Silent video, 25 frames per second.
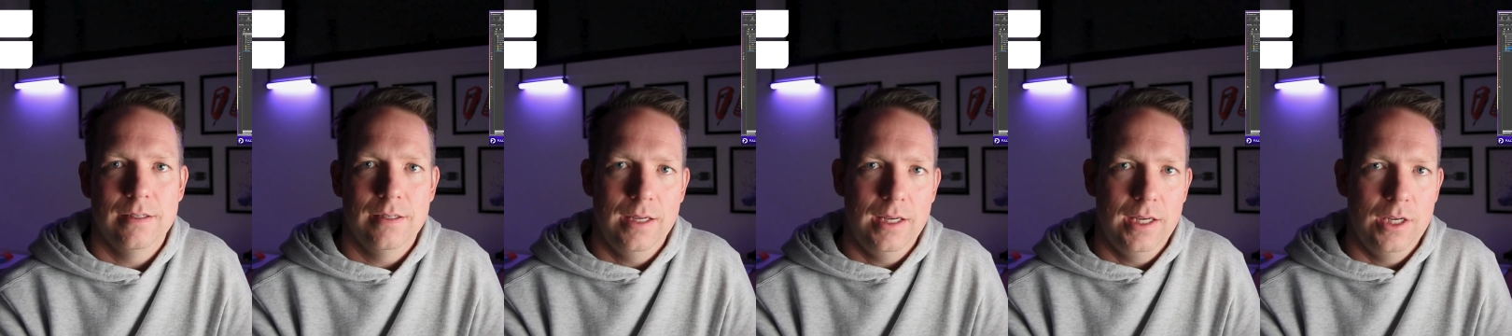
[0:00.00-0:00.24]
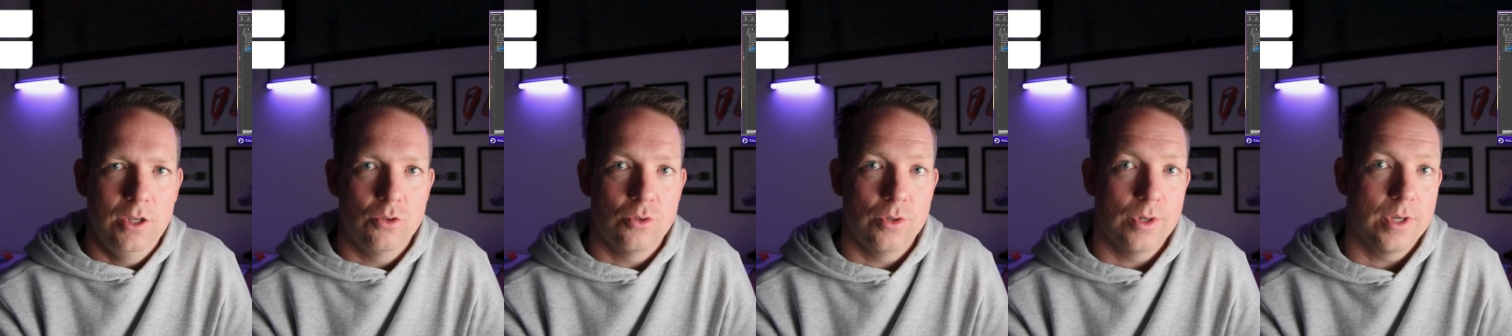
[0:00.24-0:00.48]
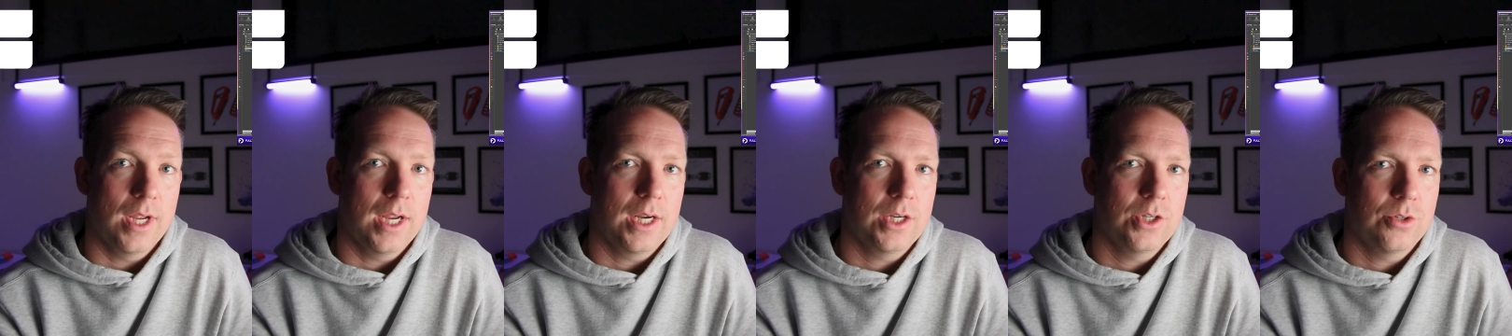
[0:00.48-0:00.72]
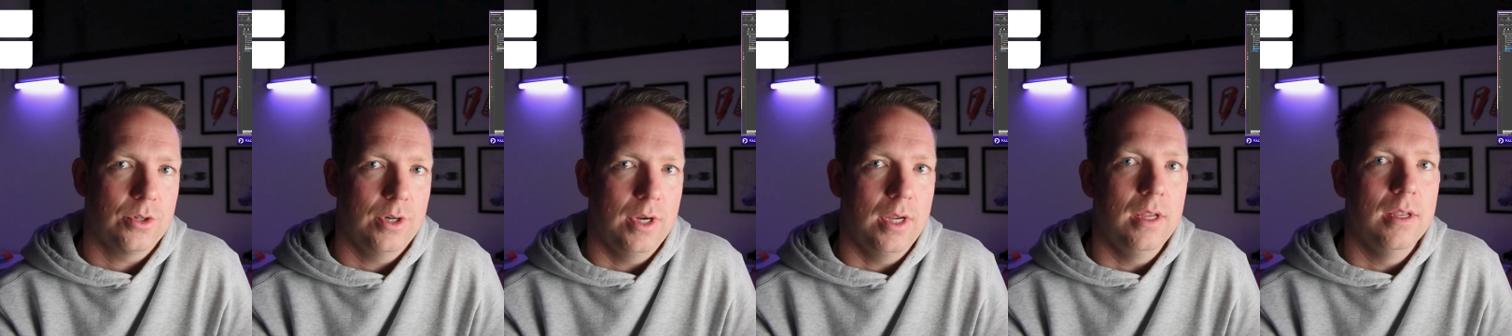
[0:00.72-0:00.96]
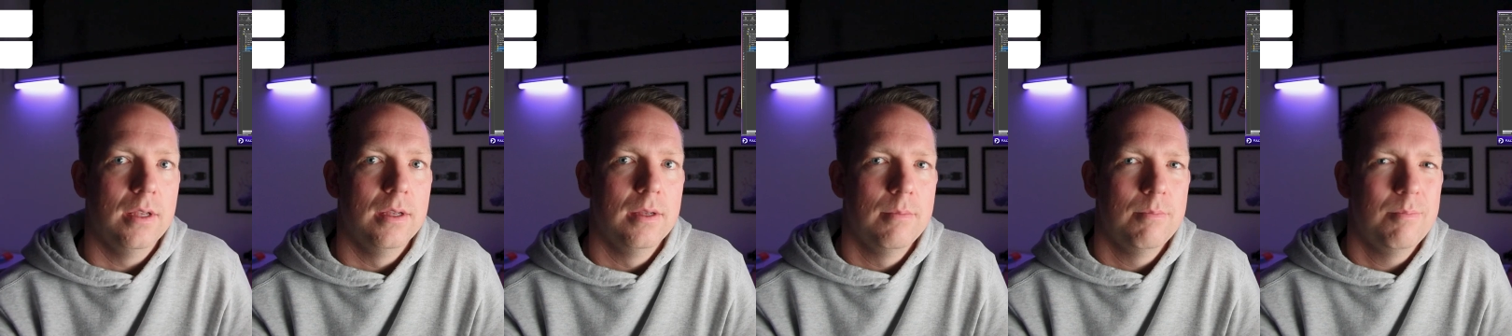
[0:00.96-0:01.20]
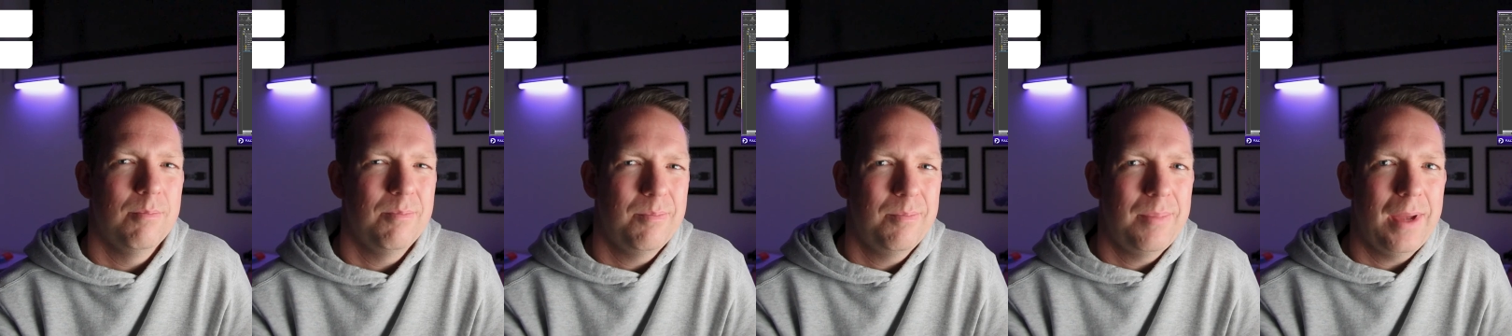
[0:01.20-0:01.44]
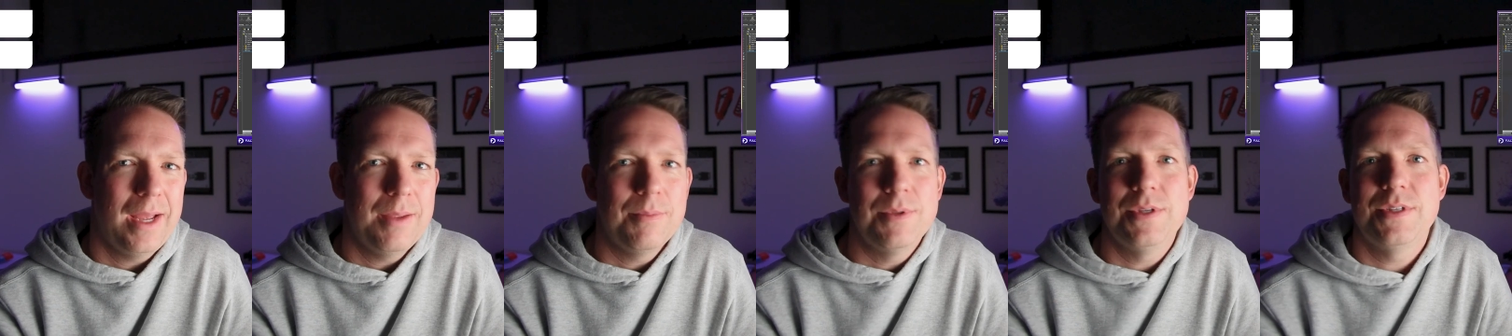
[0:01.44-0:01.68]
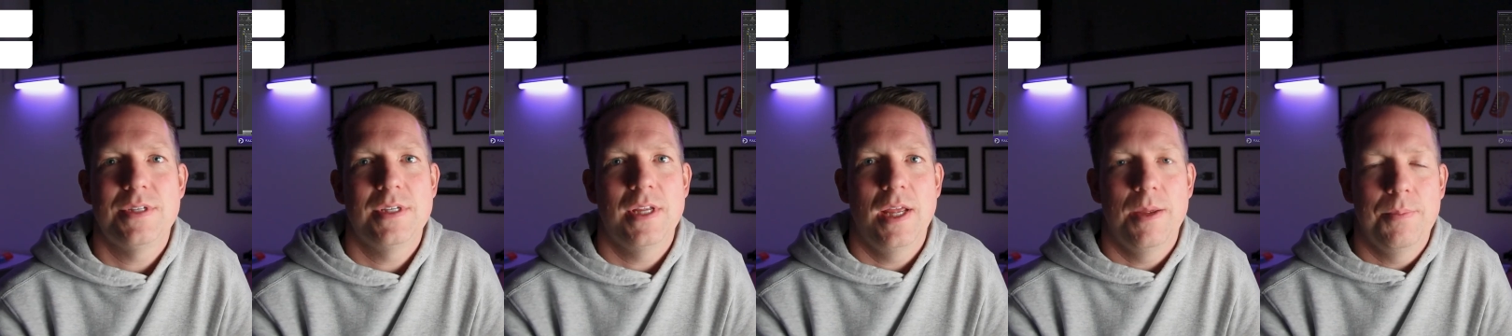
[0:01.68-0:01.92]
introductory baby
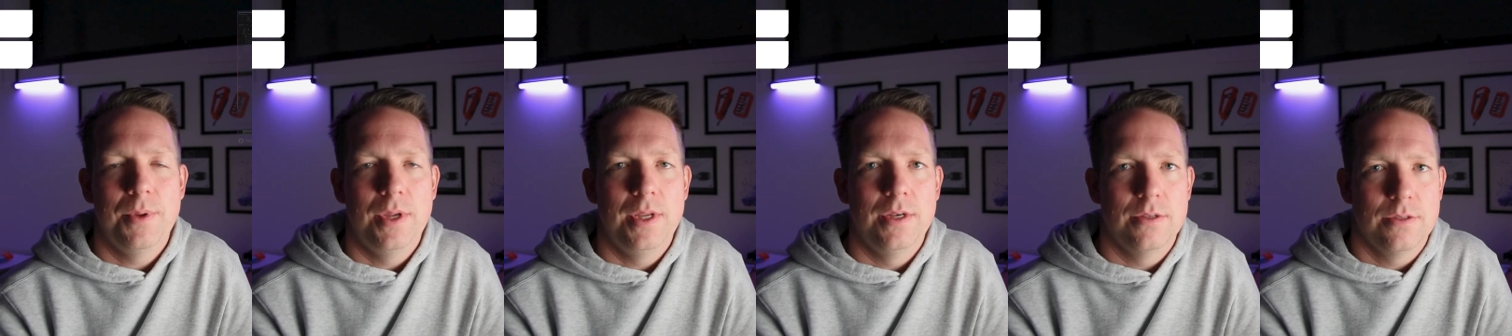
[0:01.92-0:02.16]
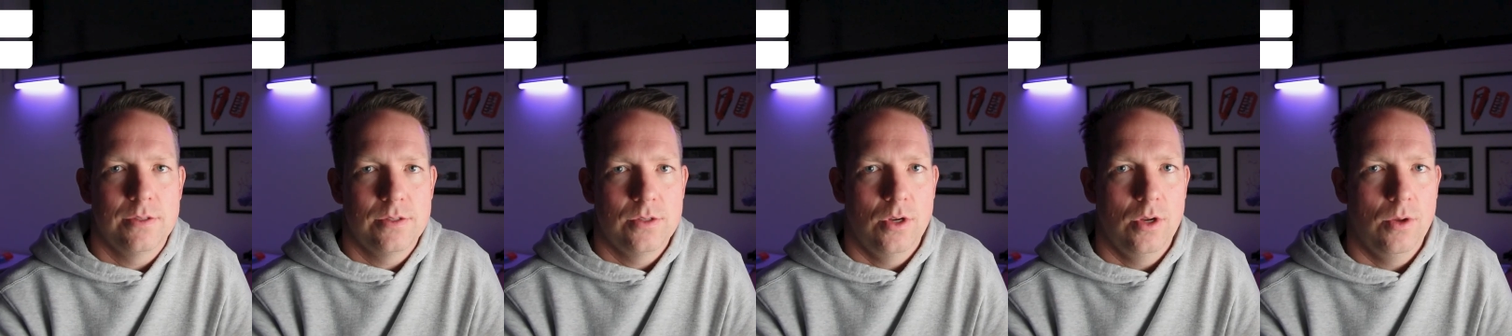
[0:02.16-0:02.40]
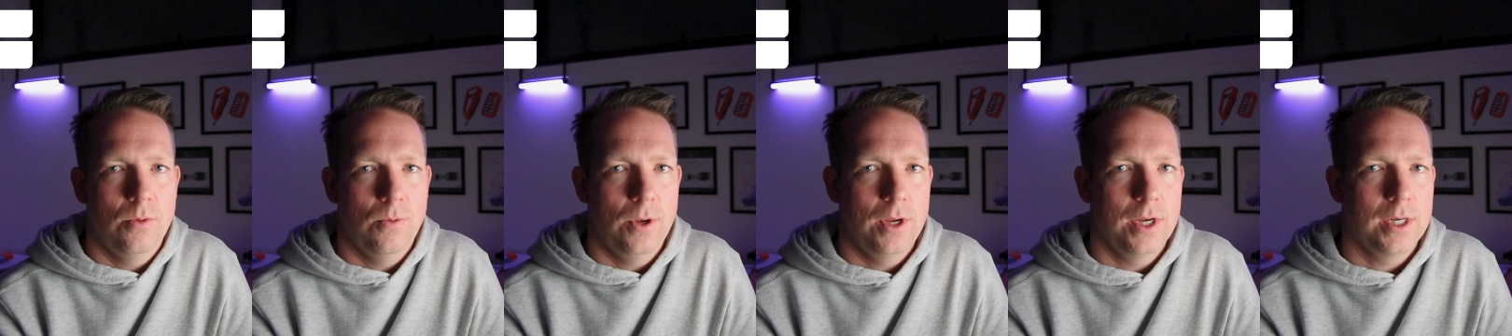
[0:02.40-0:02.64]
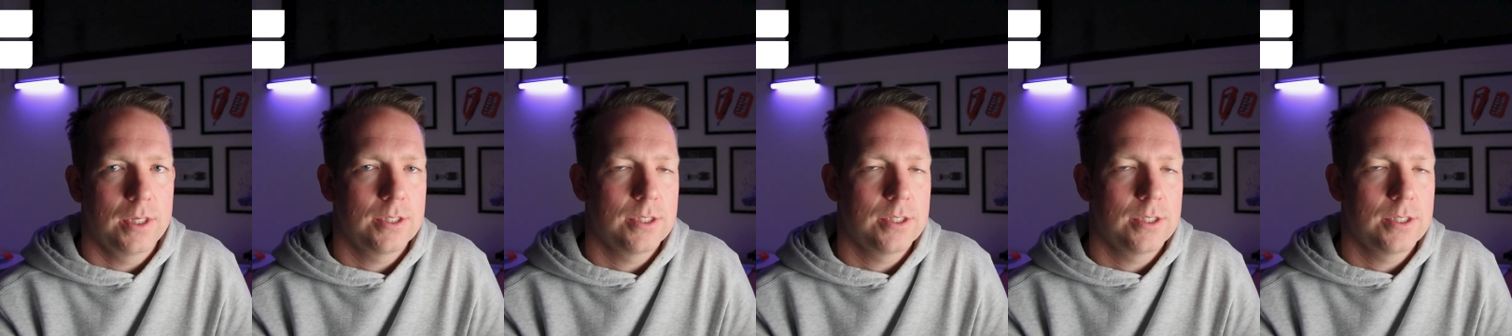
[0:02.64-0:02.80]
step into SolidWorks.